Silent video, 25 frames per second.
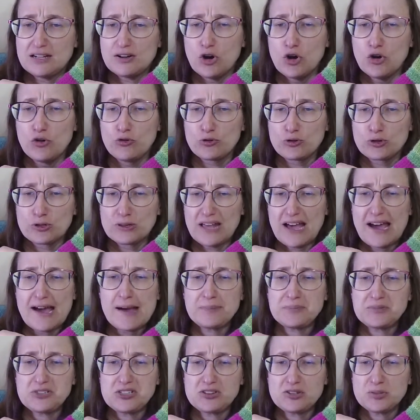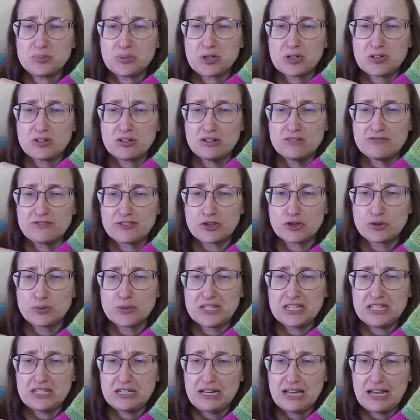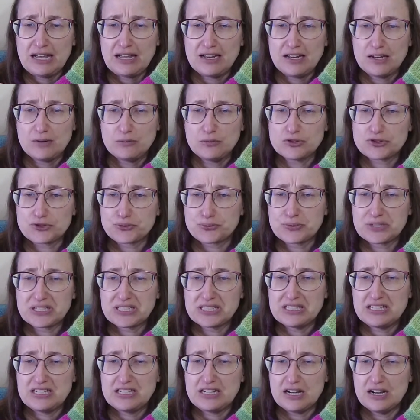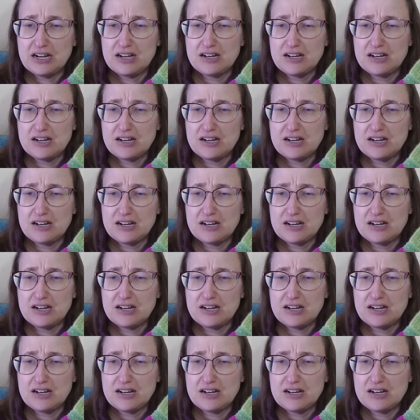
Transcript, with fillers: overlapped the part of the green, and it was really